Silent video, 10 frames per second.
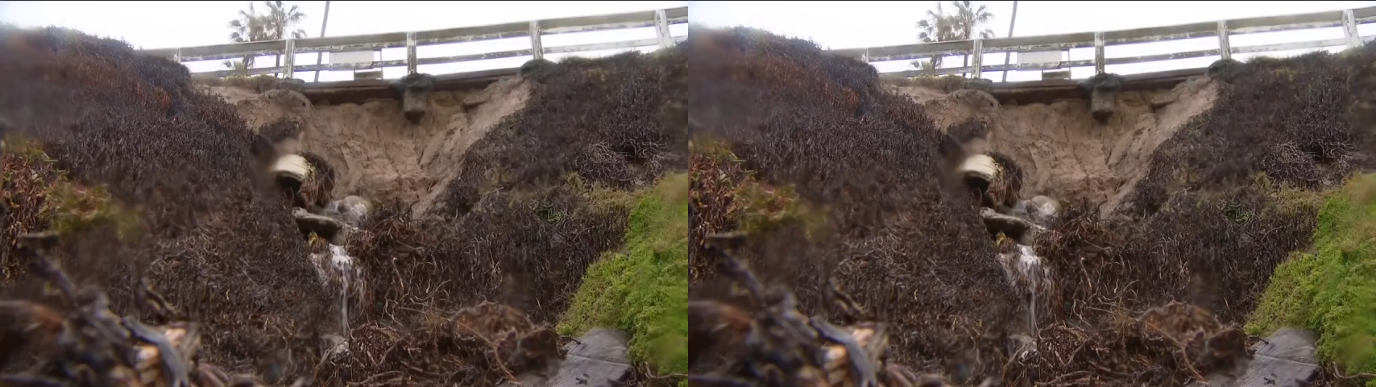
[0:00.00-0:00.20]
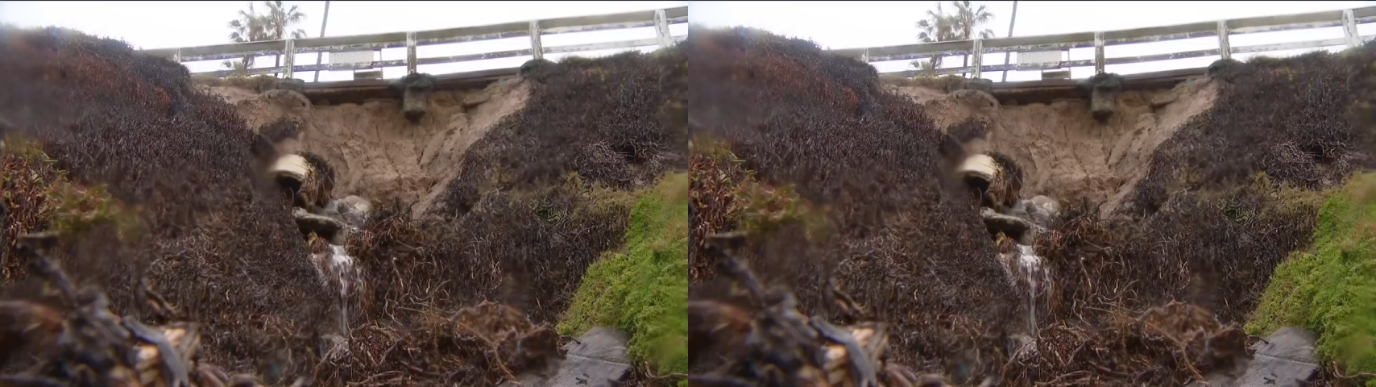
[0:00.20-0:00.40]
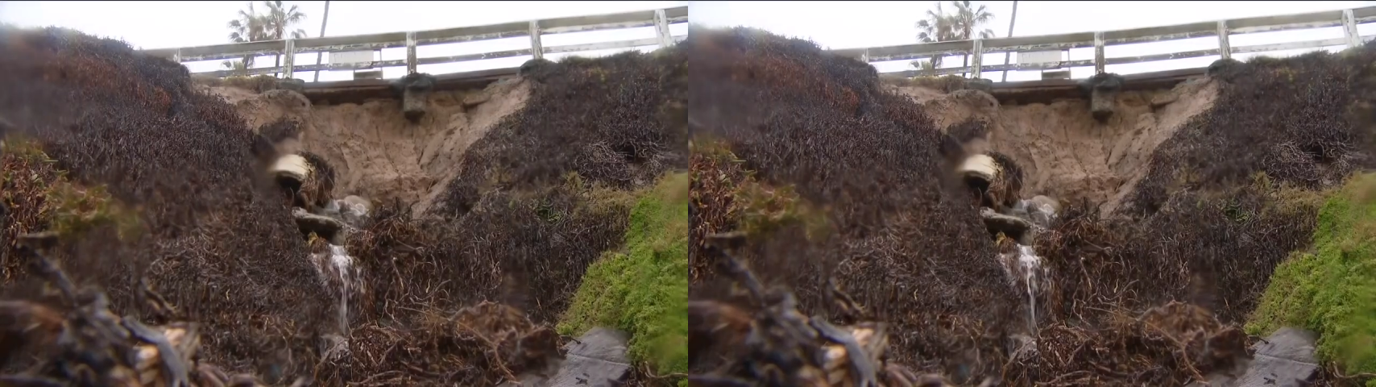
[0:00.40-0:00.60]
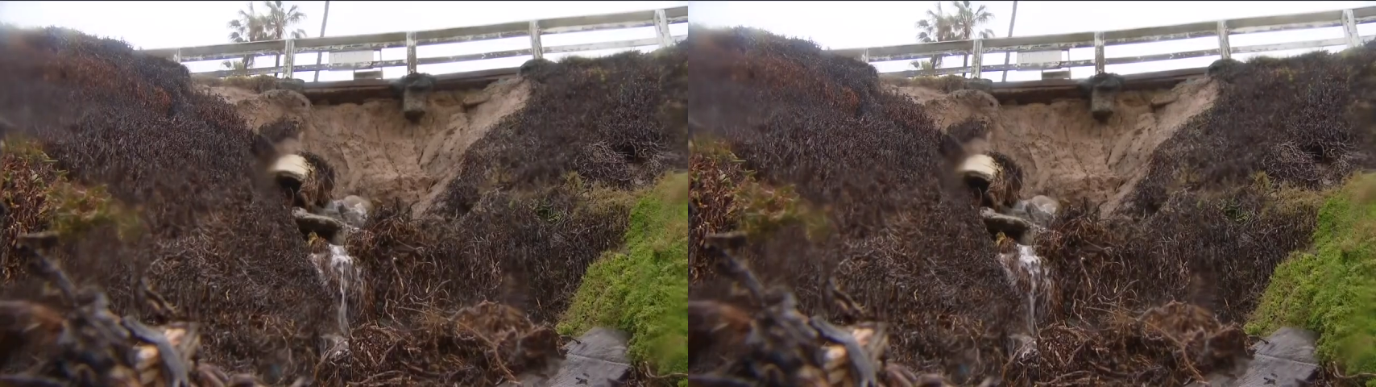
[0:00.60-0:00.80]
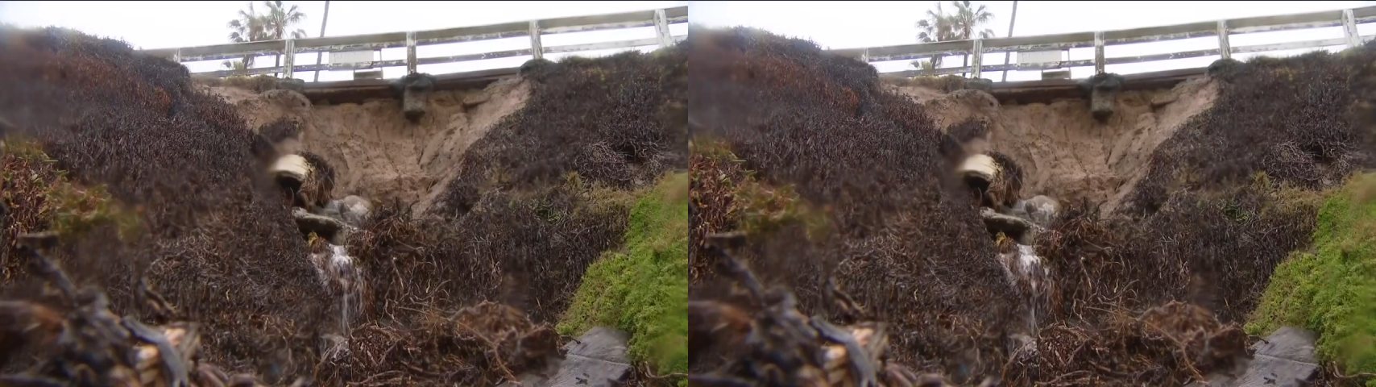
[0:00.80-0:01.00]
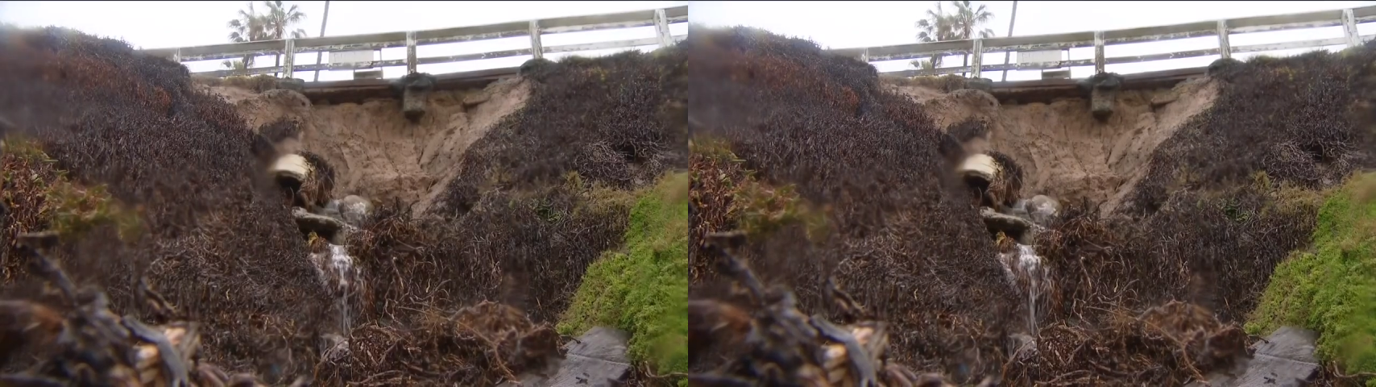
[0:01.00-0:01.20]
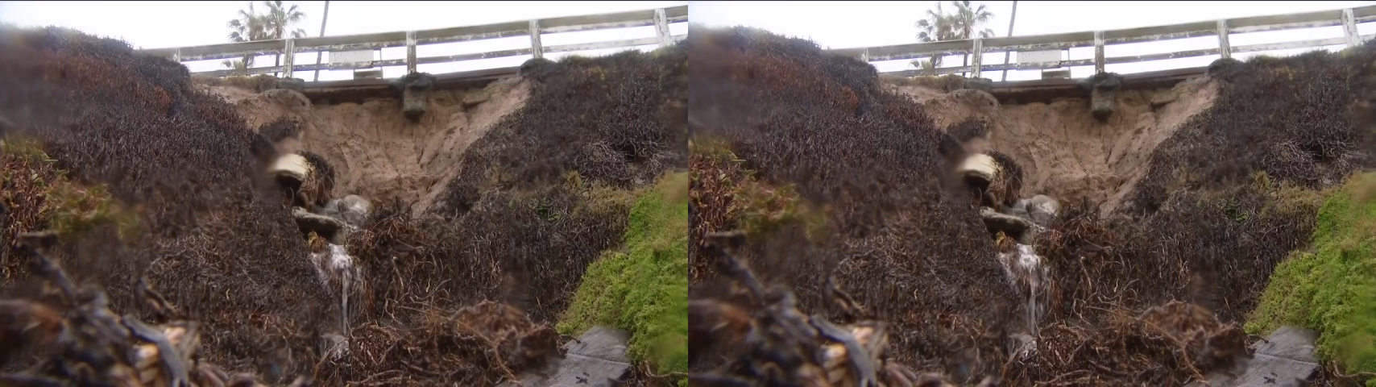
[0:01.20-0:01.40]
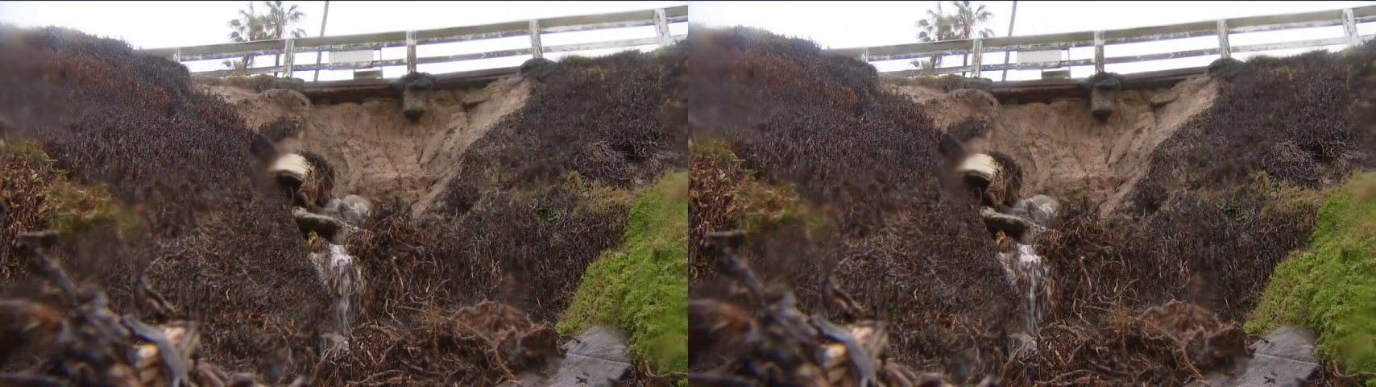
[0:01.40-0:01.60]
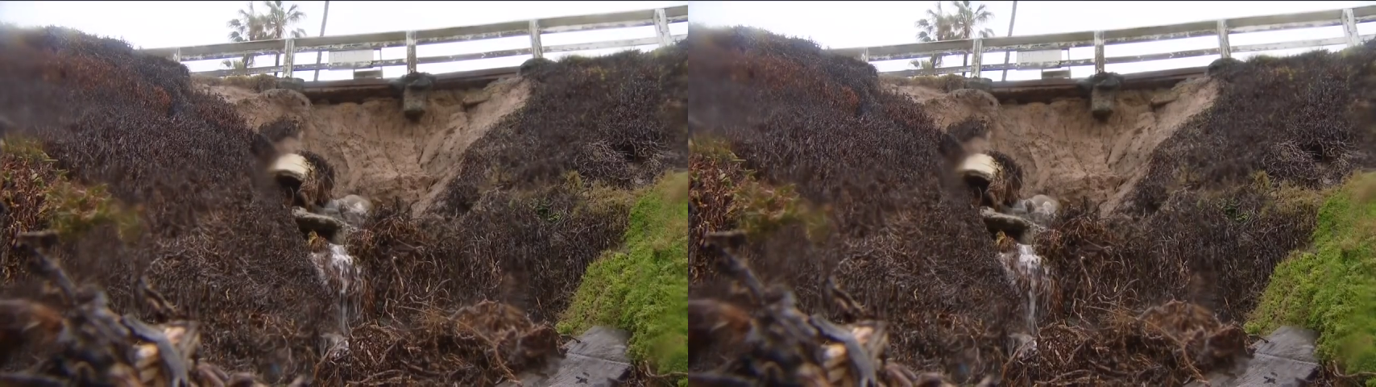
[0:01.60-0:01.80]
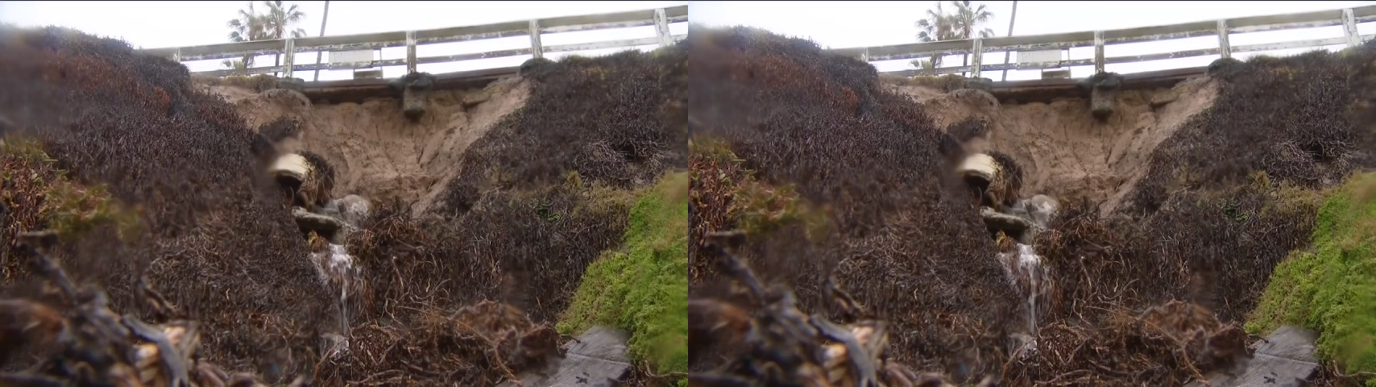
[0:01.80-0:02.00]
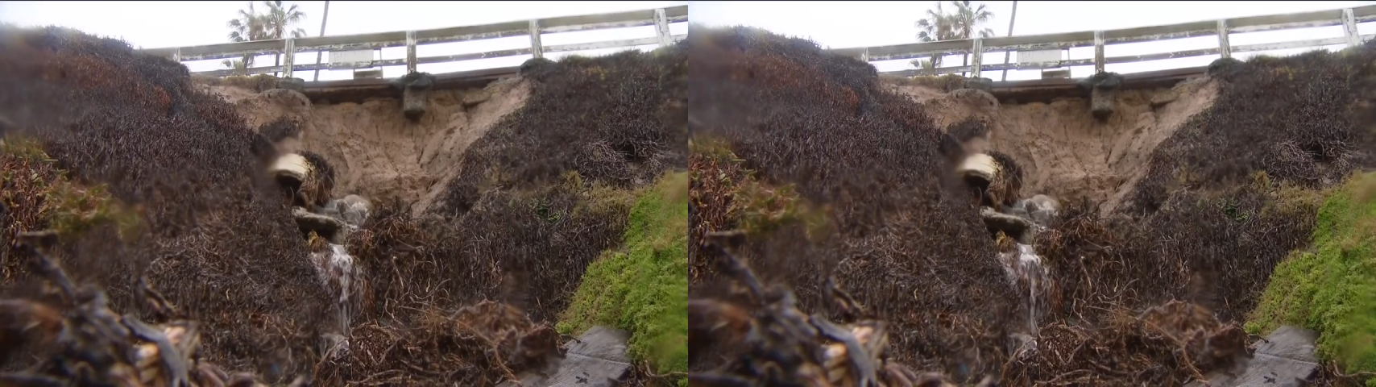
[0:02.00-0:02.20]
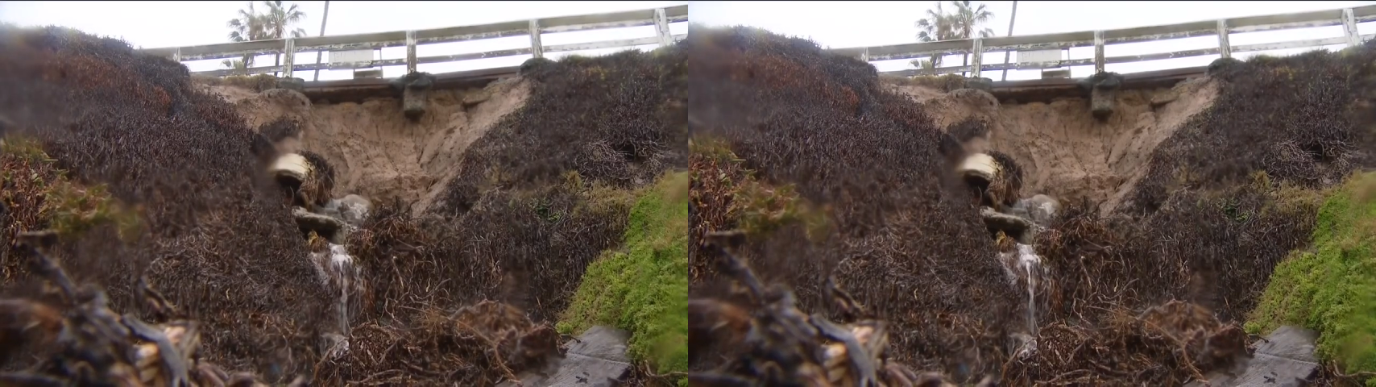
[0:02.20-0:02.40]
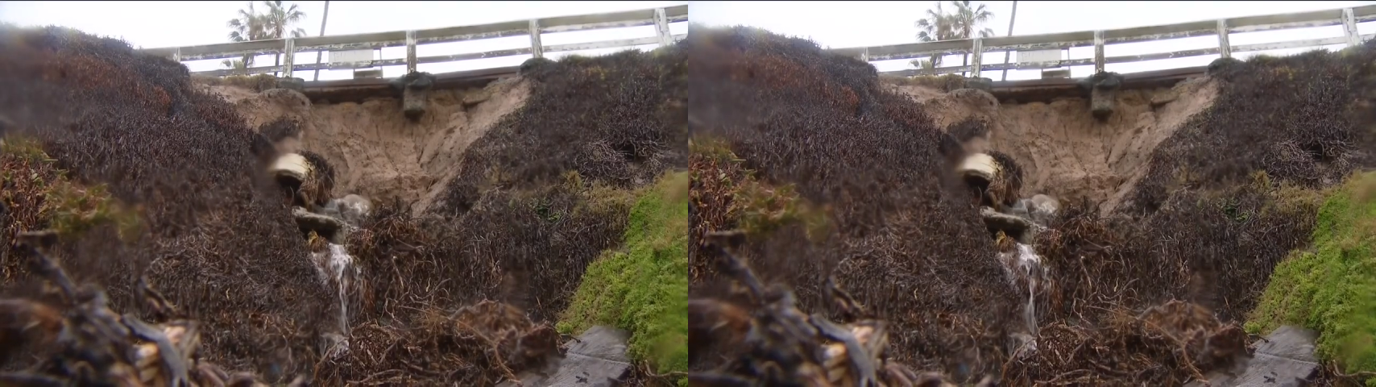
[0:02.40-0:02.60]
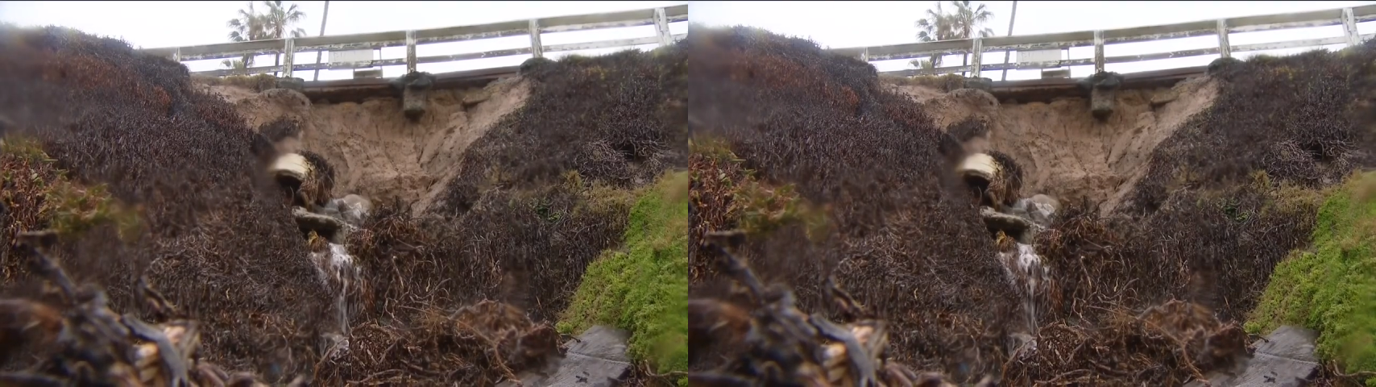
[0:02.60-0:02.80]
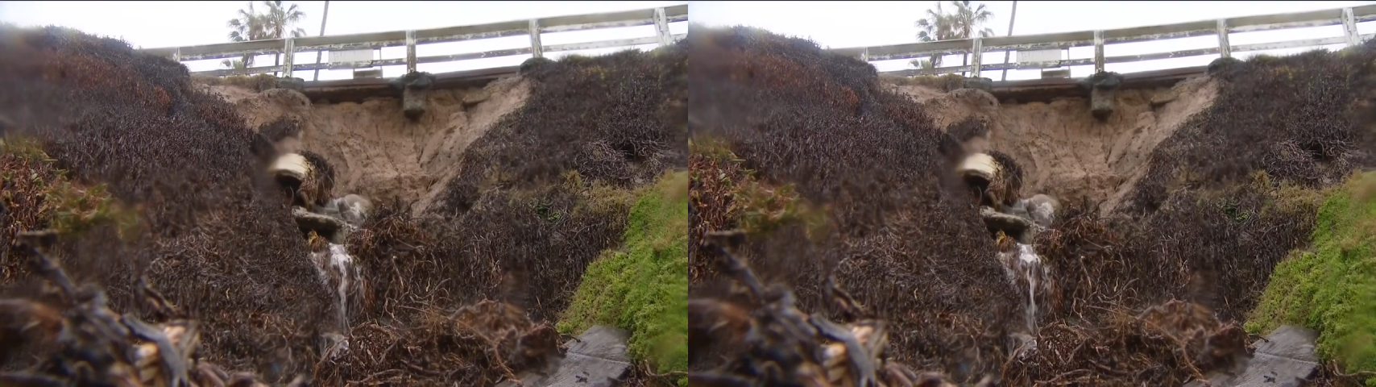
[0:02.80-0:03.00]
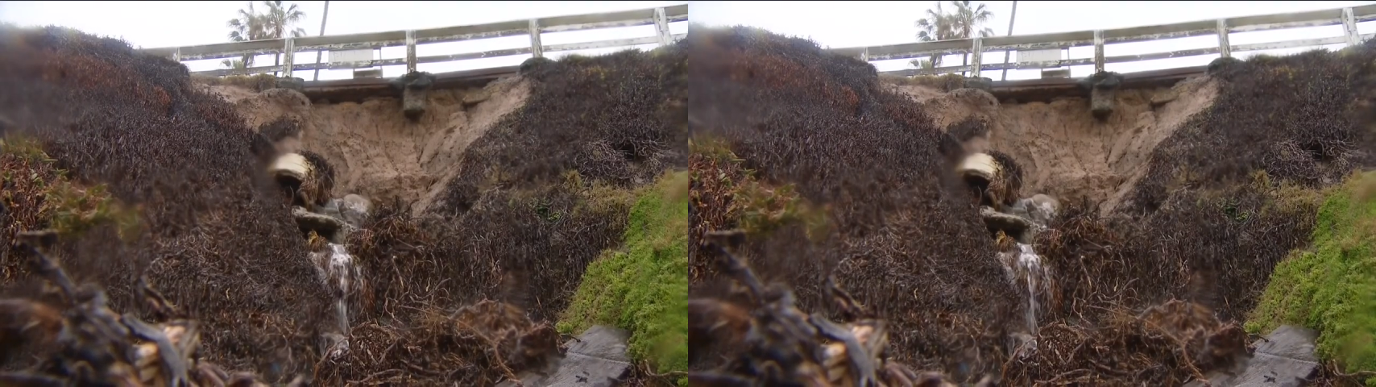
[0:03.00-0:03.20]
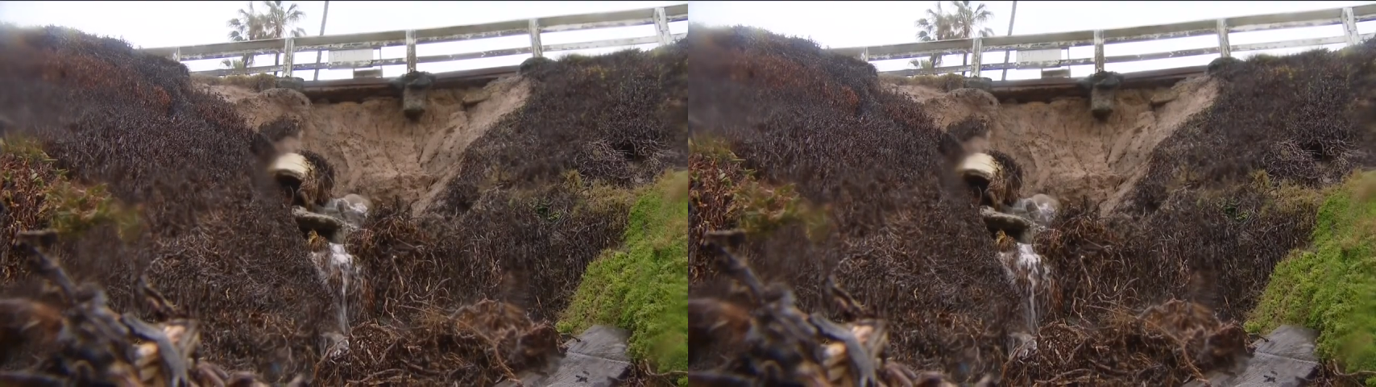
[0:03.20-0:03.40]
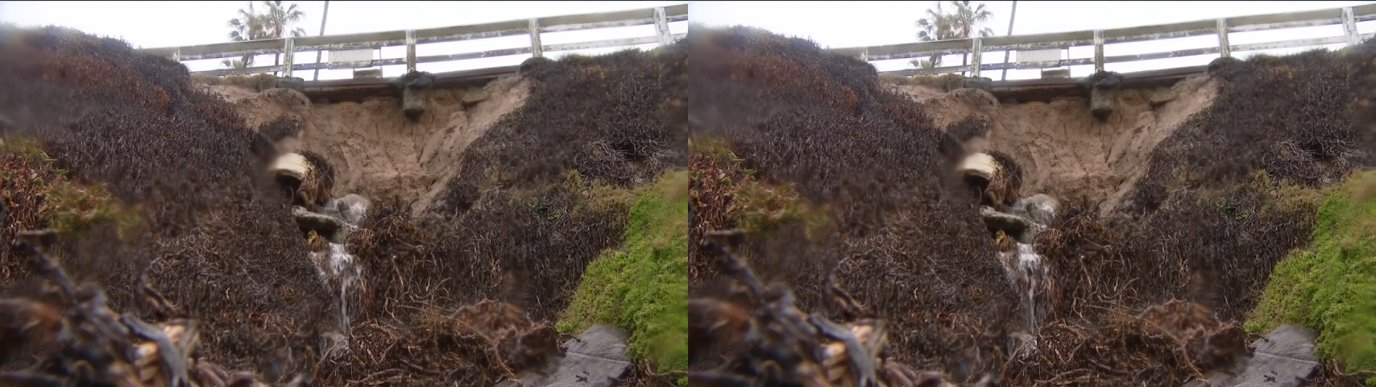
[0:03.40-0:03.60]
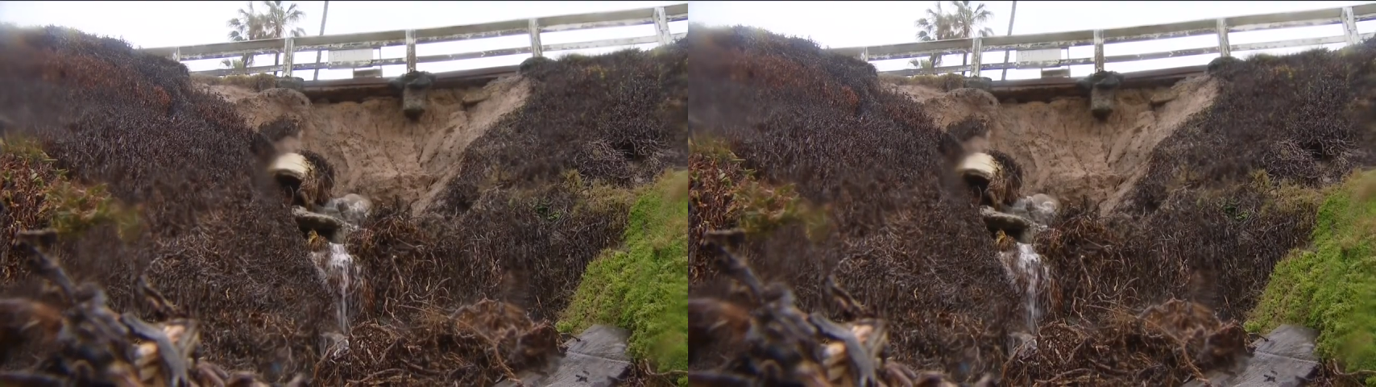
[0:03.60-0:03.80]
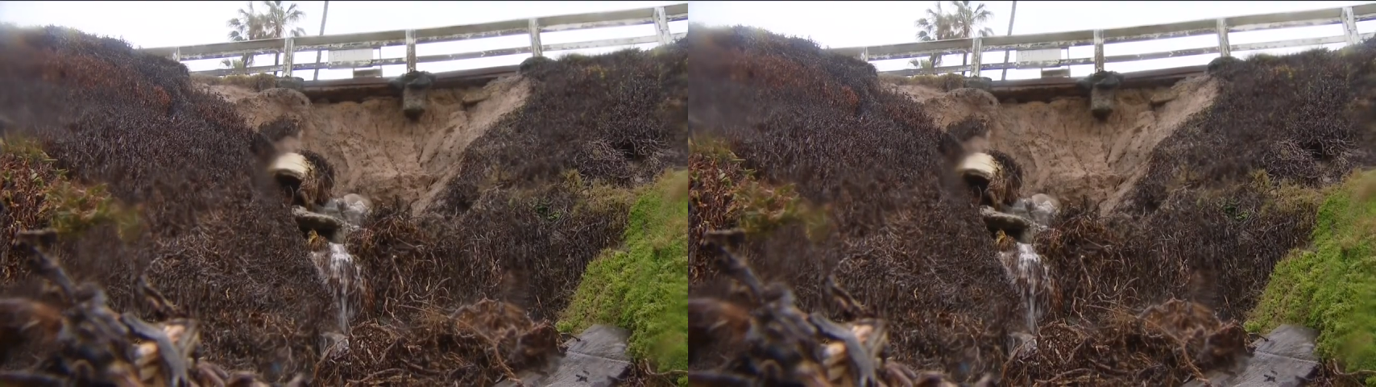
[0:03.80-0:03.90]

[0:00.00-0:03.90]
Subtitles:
[unreadable: no face in view]